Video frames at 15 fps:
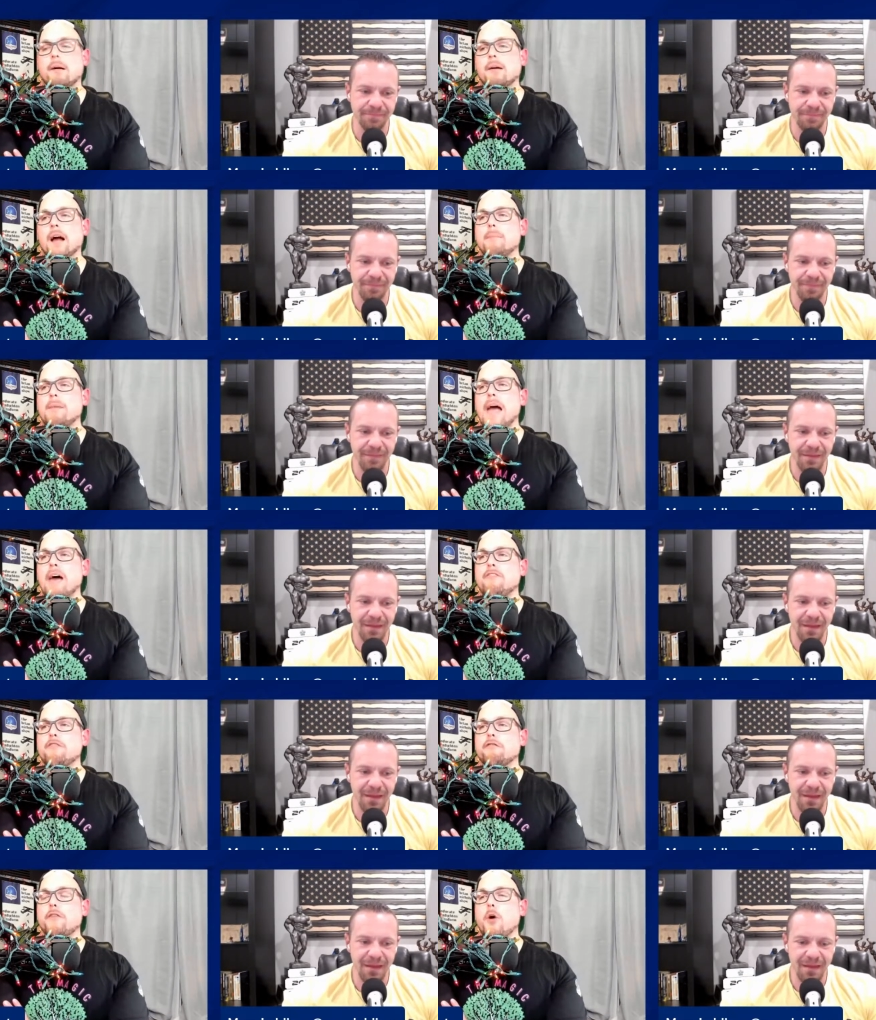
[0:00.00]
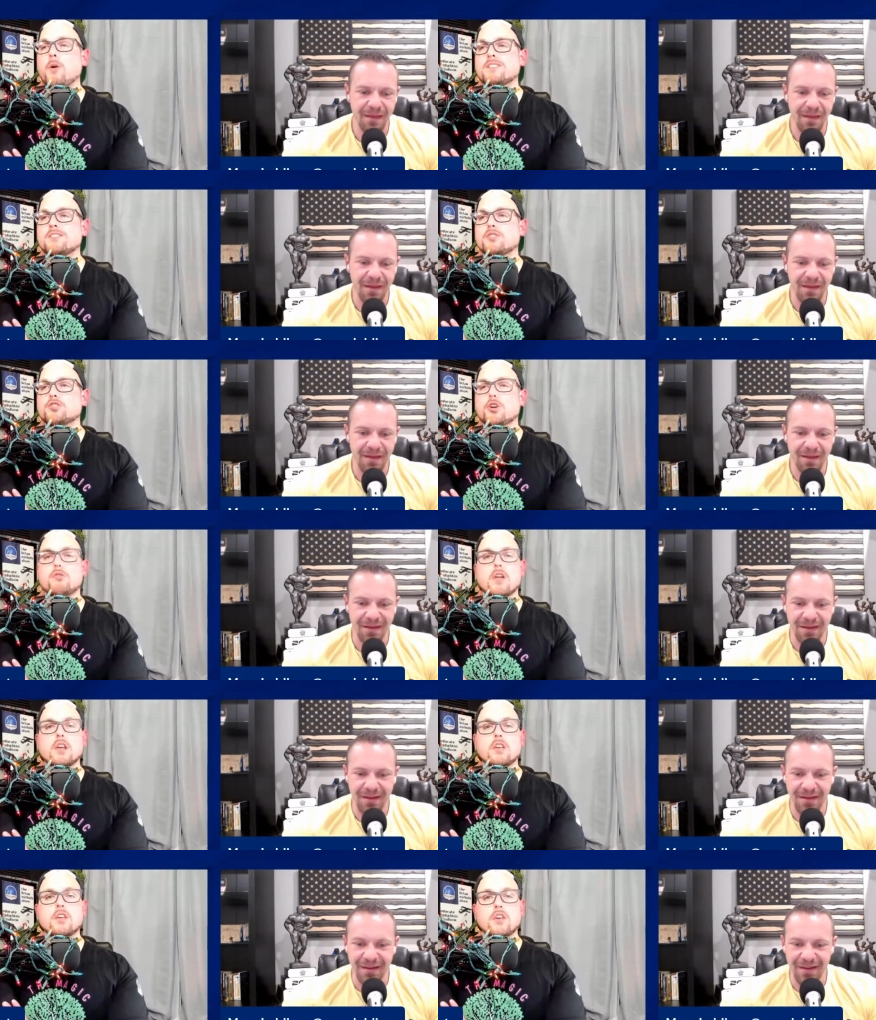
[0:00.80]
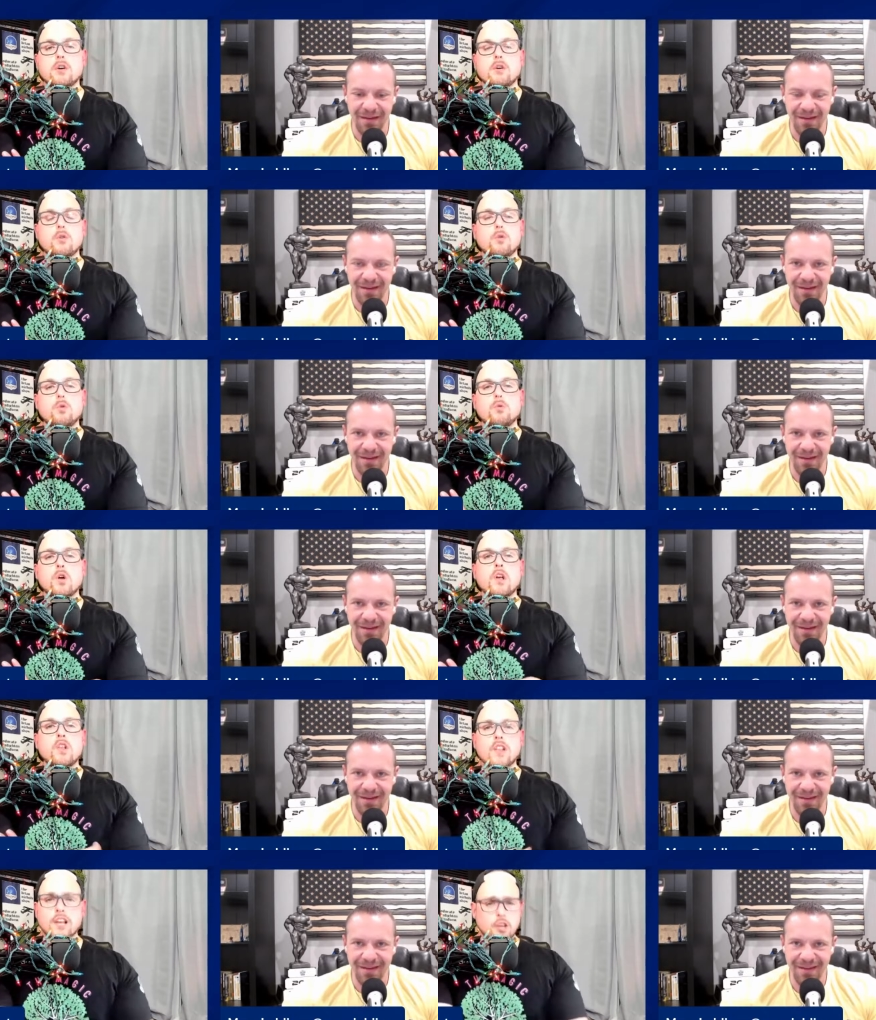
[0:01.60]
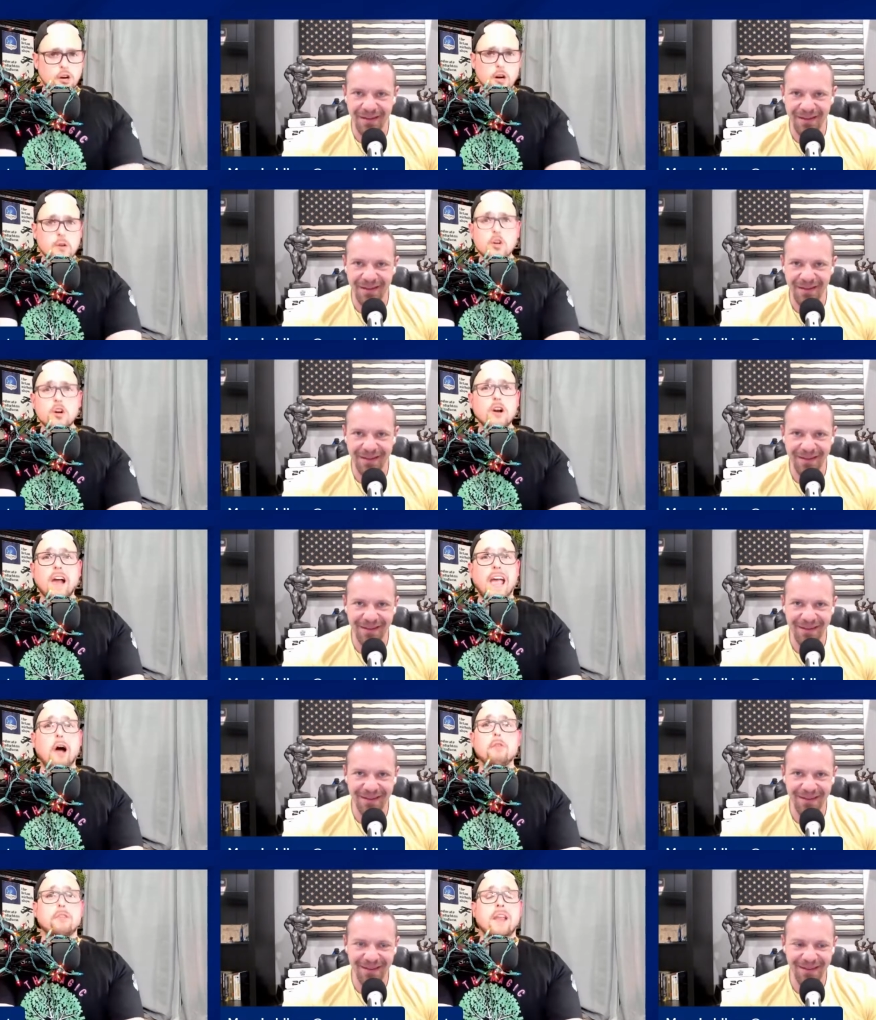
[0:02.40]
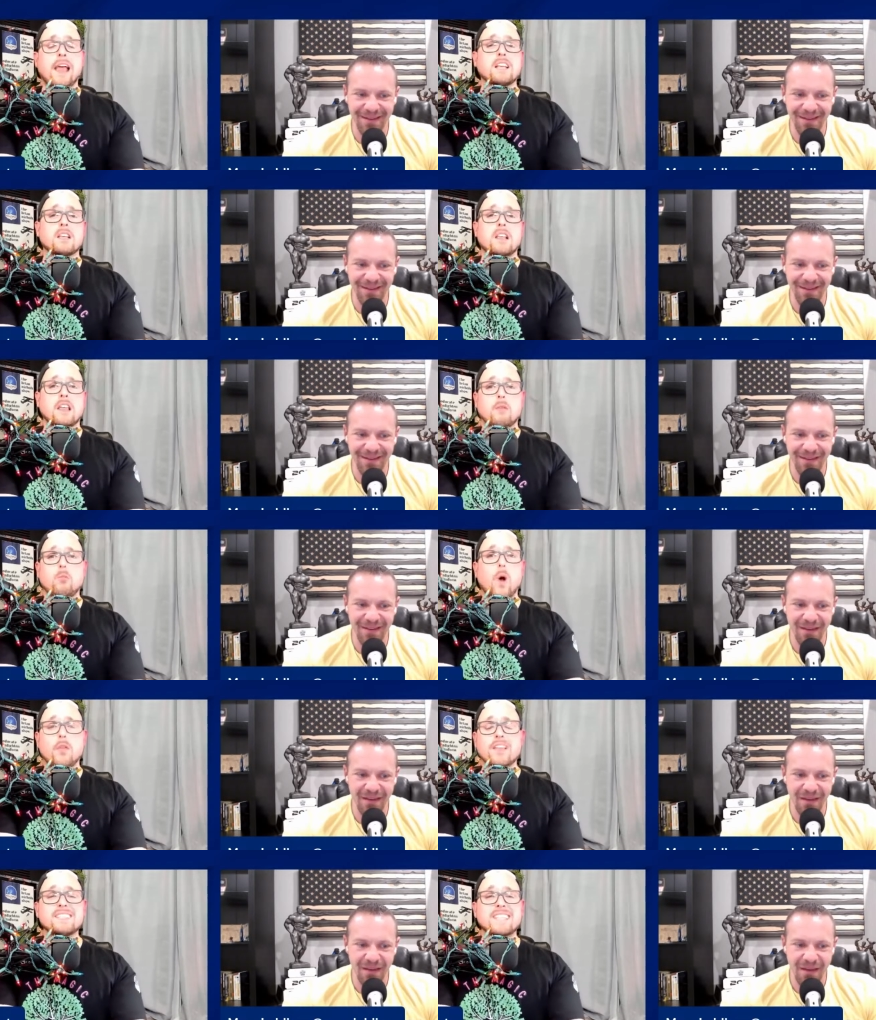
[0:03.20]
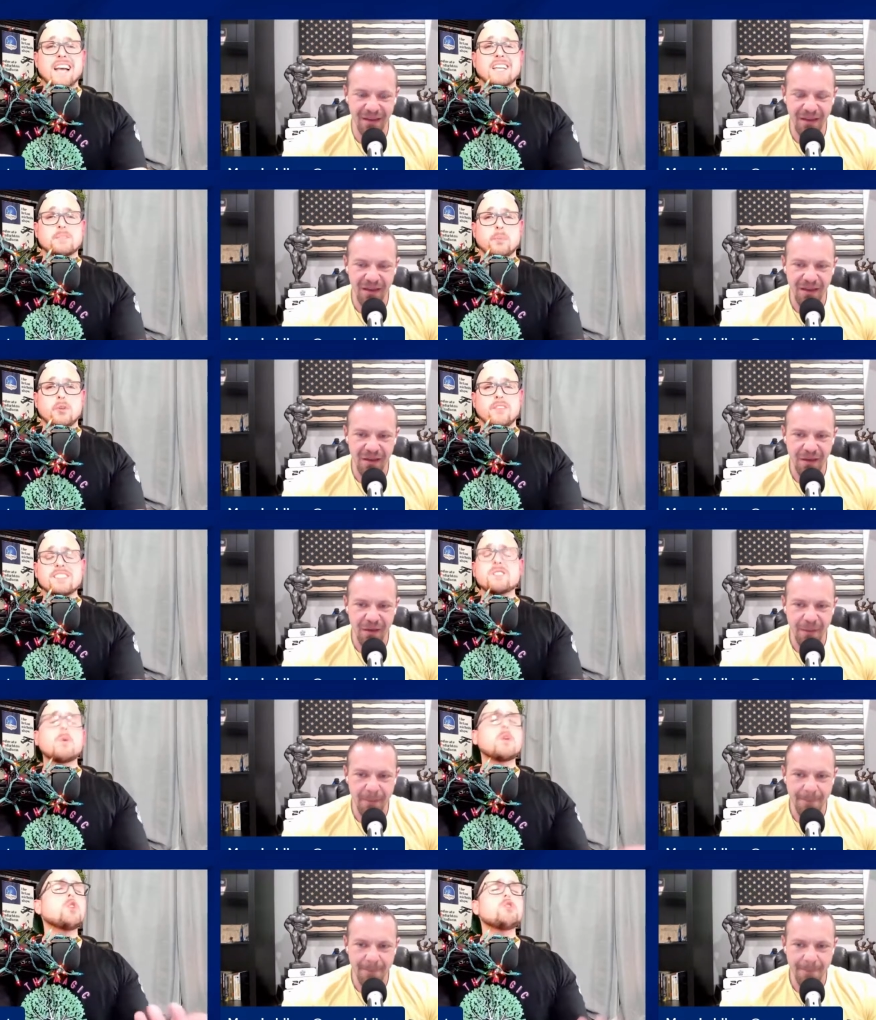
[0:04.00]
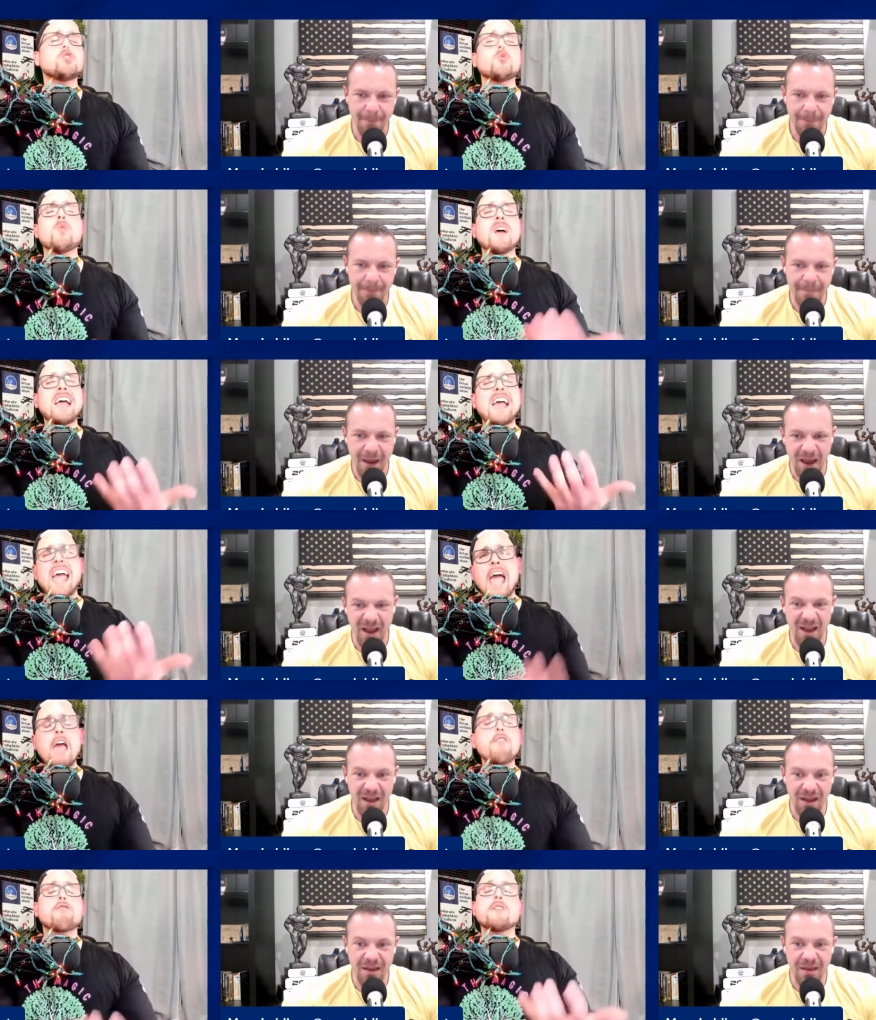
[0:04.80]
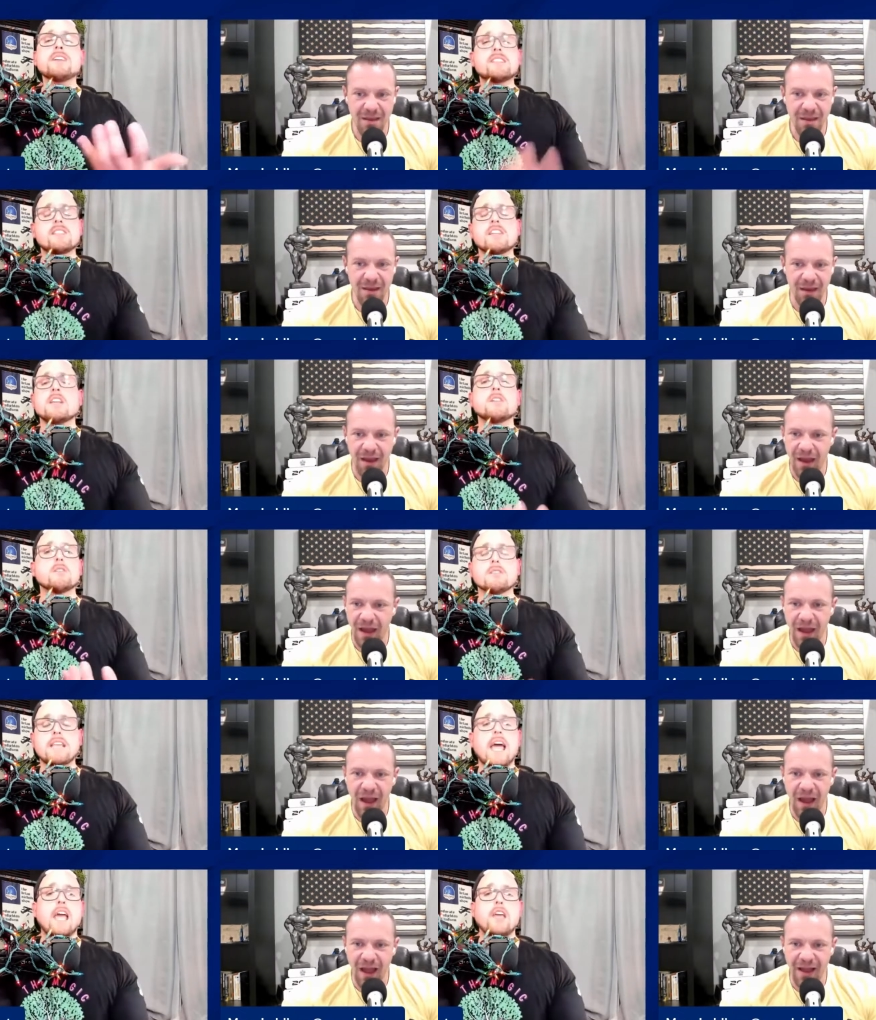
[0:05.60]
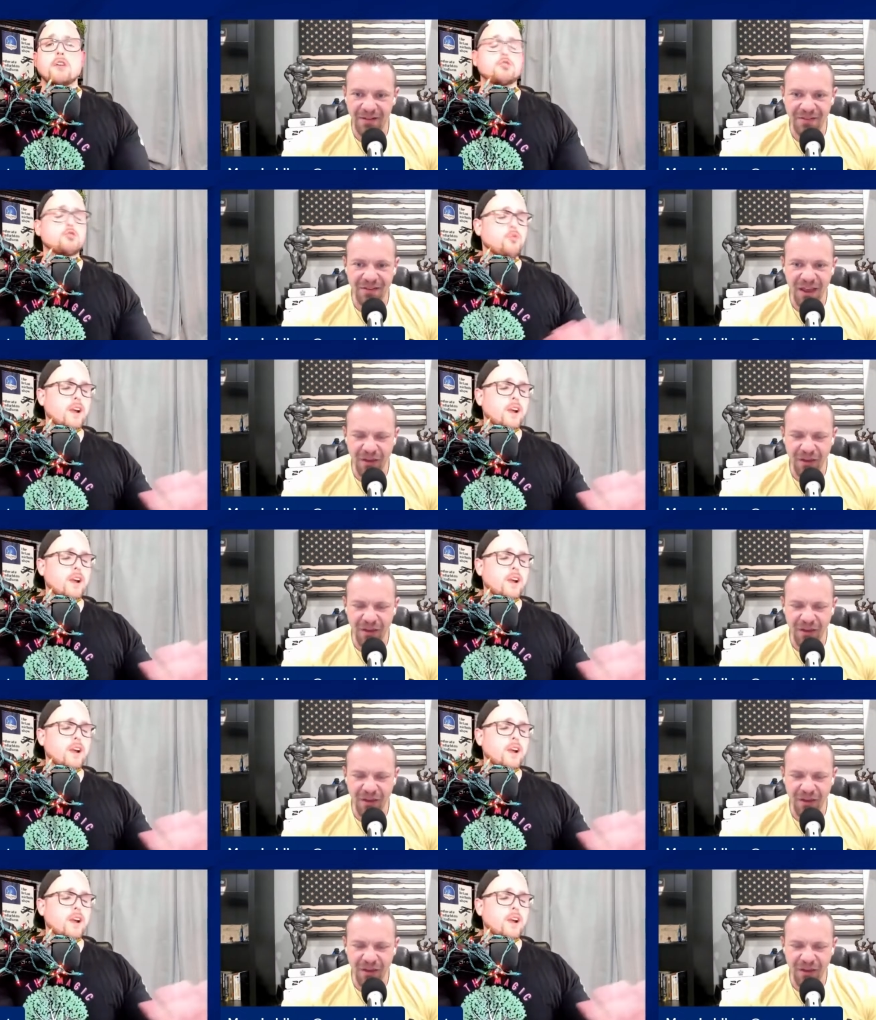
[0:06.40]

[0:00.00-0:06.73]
Speaker 1: Like, I'm having folks in the show like uh, you, who ah. like you're you're a health and ec- like wellness expert. This is what you do every single day. I'd you're say